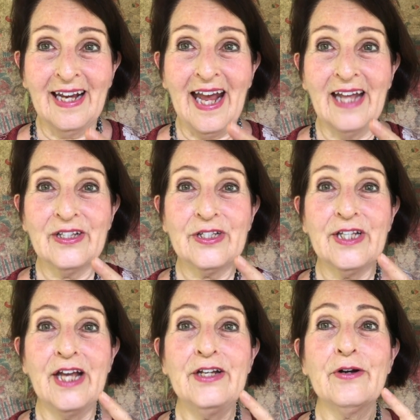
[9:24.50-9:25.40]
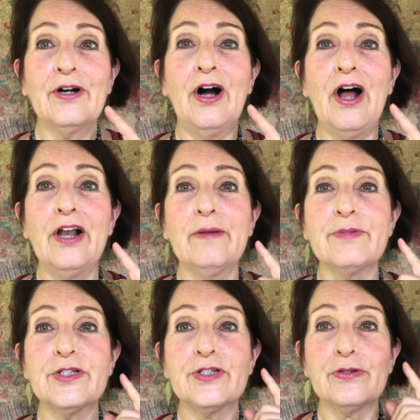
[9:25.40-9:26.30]
and send your column
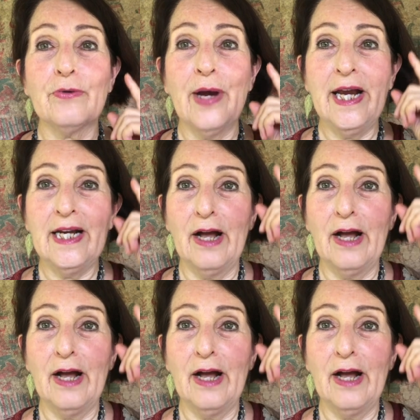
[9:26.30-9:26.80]
straight